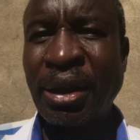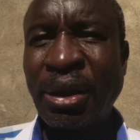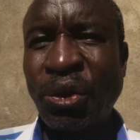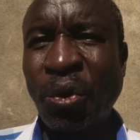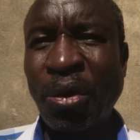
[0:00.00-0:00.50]

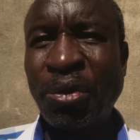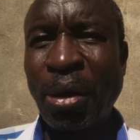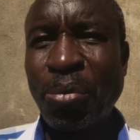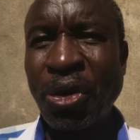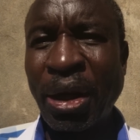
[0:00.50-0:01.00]
So Wafula
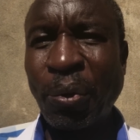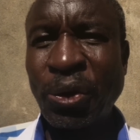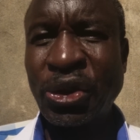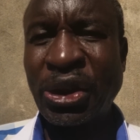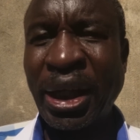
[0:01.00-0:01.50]
Buke
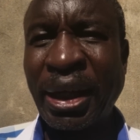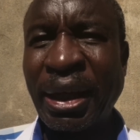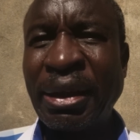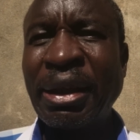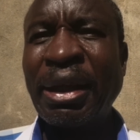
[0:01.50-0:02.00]
was
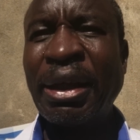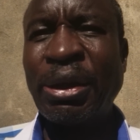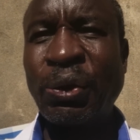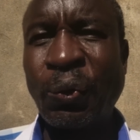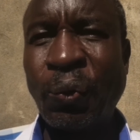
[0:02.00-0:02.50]
taken
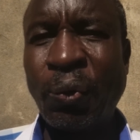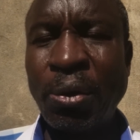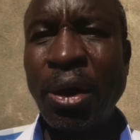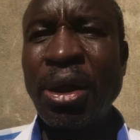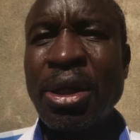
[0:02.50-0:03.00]
to
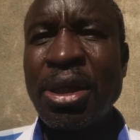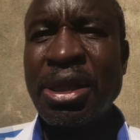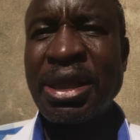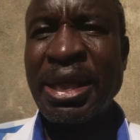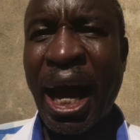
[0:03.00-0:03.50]

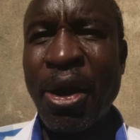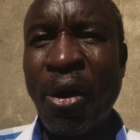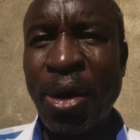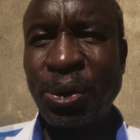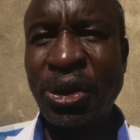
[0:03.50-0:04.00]
Nyayo
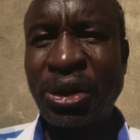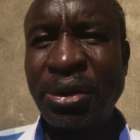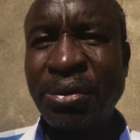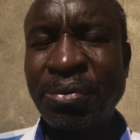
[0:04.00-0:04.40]
House